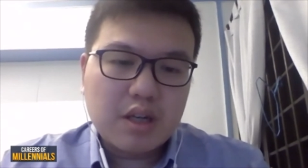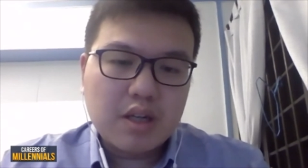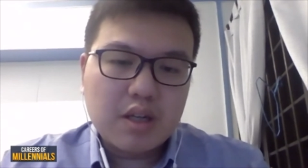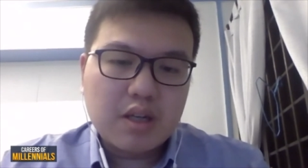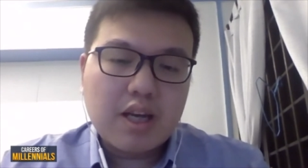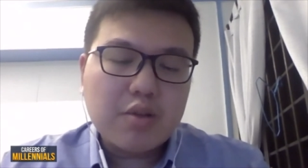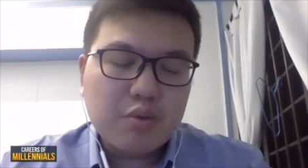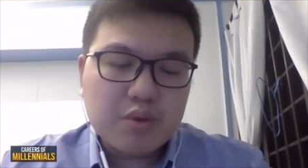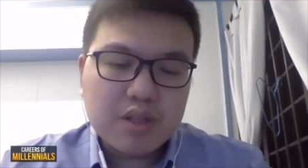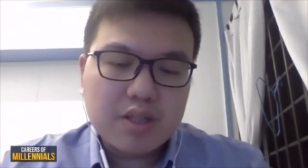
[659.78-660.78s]
end
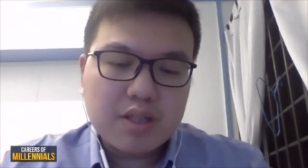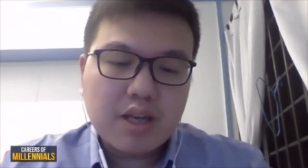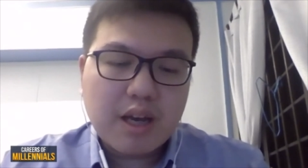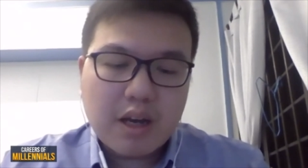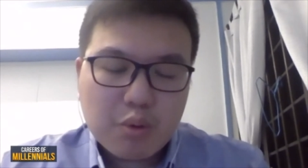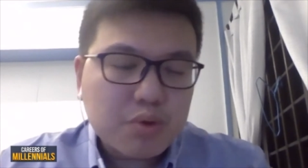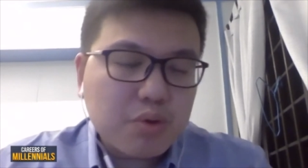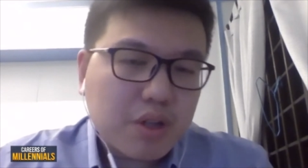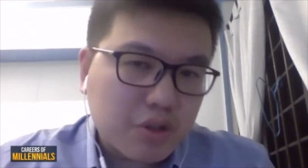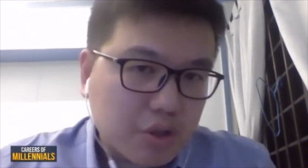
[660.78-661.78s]
users that are also
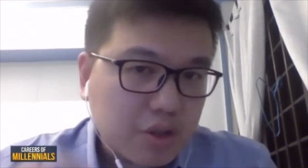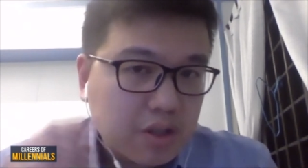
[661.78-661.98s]
engineers